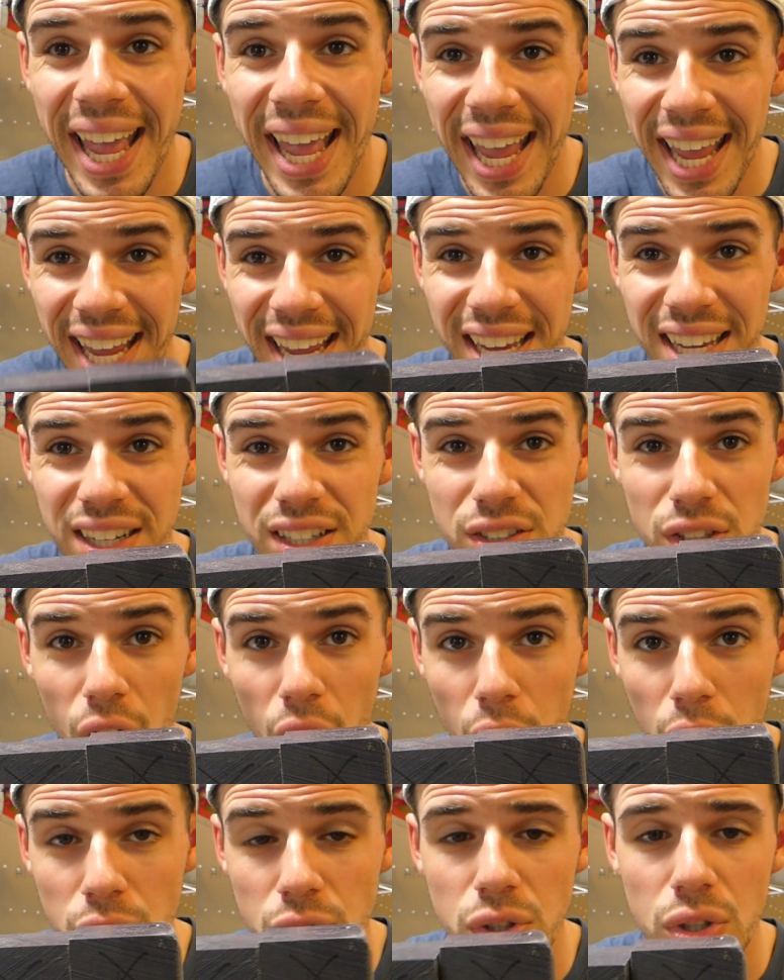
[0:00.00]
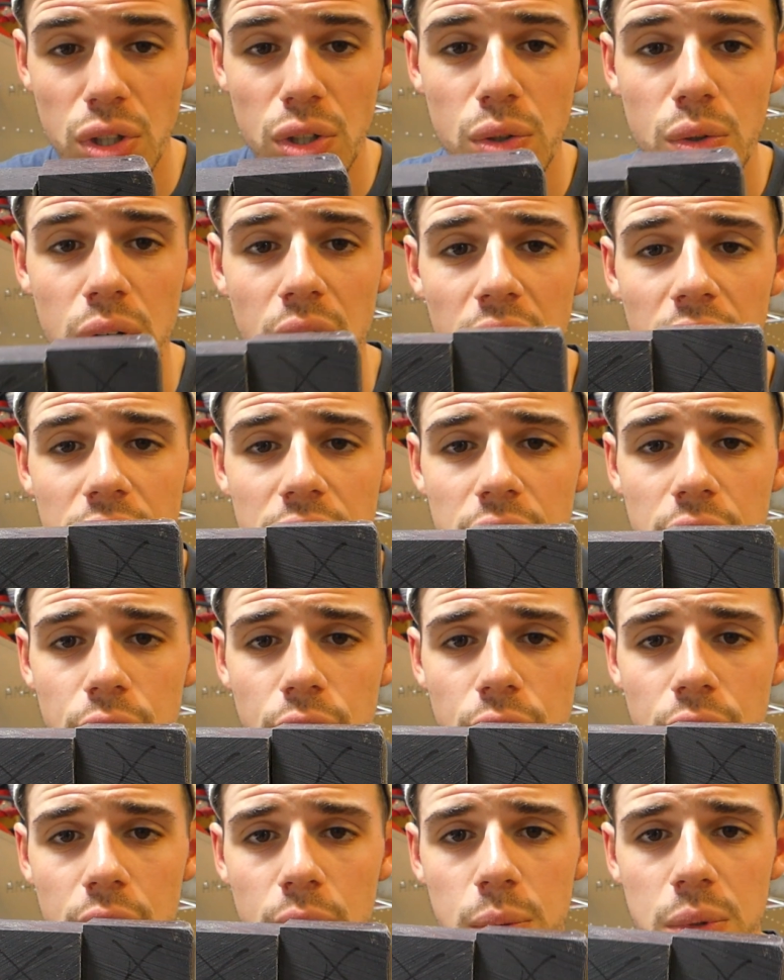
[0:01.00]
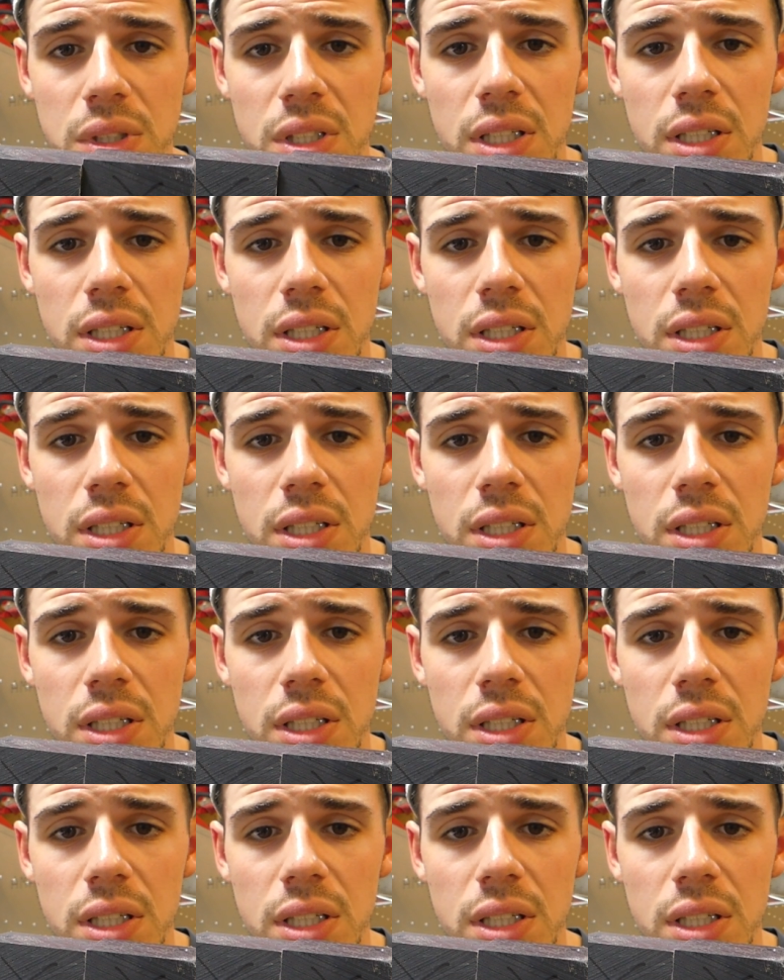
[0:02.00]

and also the other thing was